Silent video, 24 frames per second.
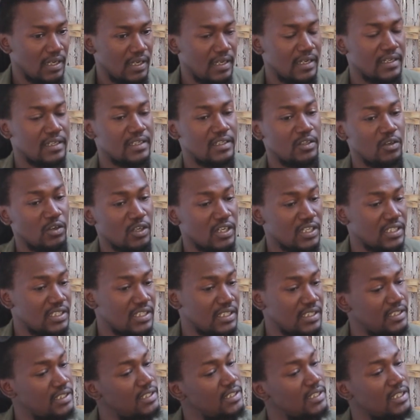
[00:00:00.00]
And the other
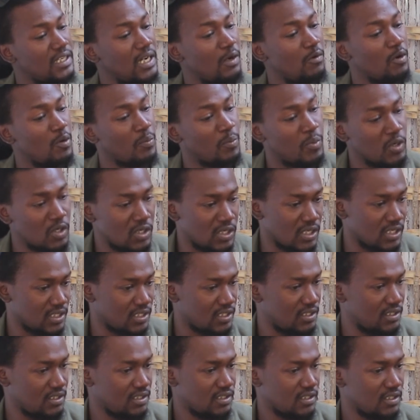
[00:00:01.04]
thing is in our
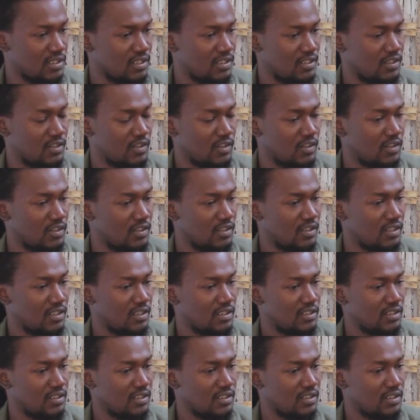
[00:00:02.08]
borders, you know.